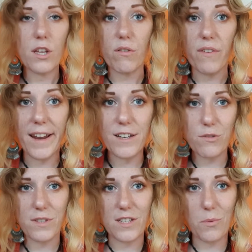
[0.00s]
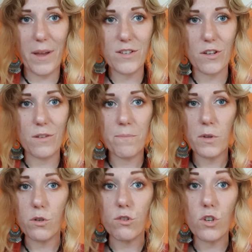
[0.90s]
your financial situation
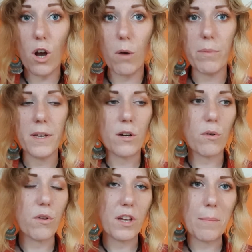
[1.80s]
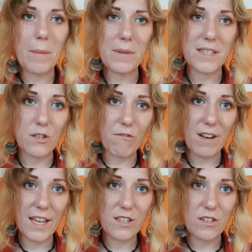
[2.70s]
or your job or the commitments in your
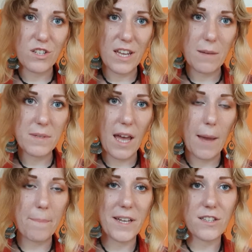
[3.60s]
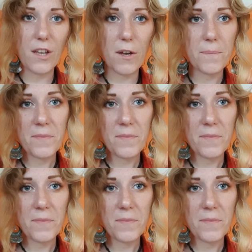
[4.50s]
relationships. Um, and so